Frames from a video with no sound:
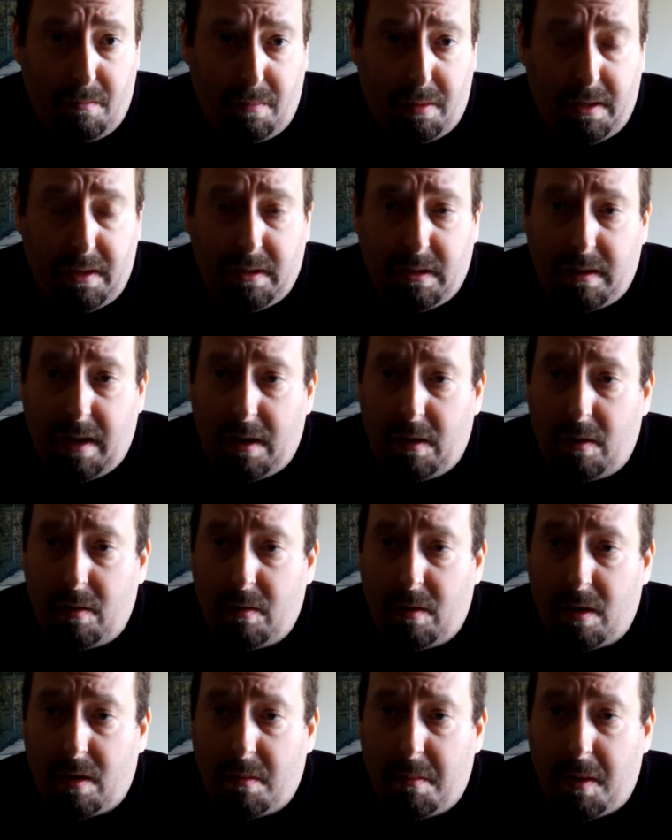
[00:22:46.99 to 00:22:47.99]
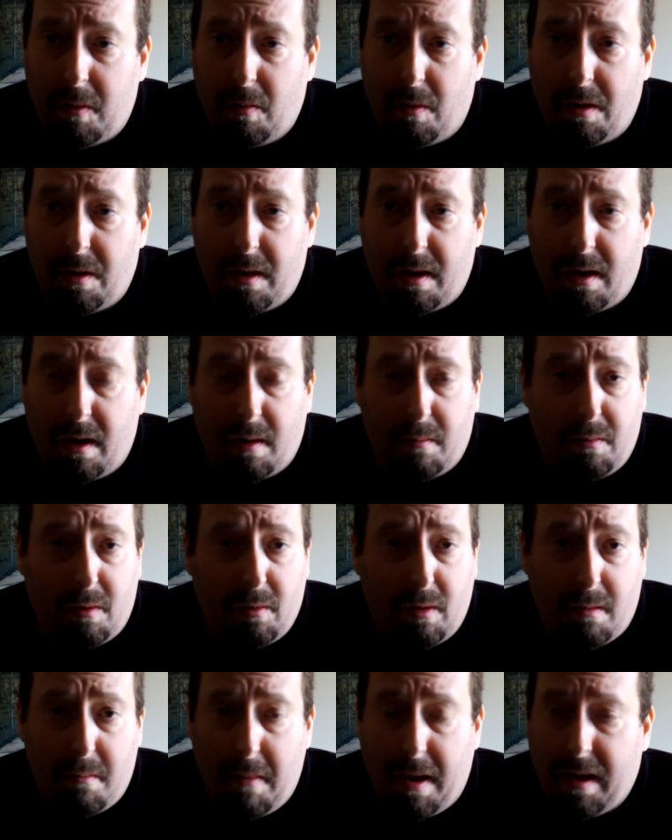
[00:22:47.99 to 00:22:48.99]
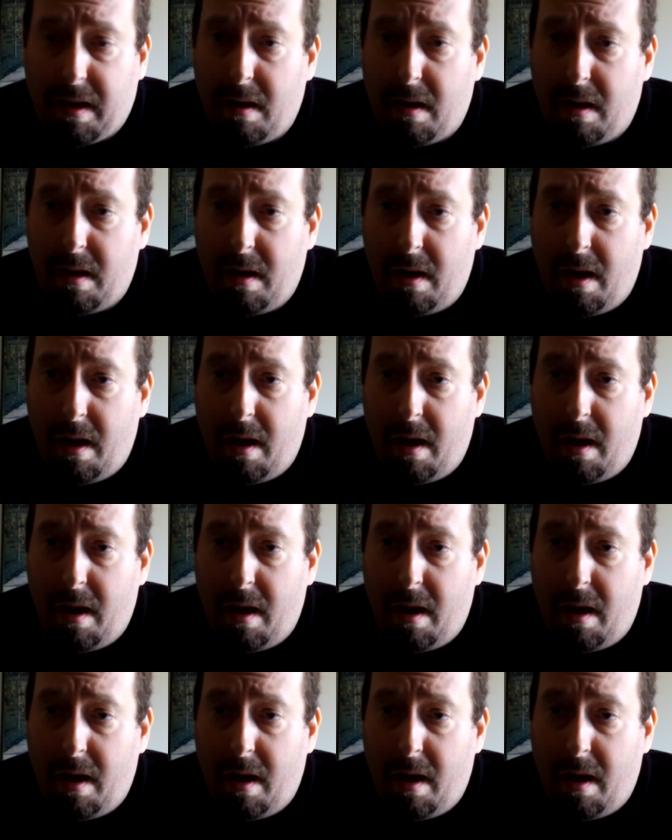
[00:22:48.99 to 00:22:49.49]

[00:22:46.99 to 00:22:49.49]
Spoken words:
please stay tuned, it'll be worth it. I'm doing mega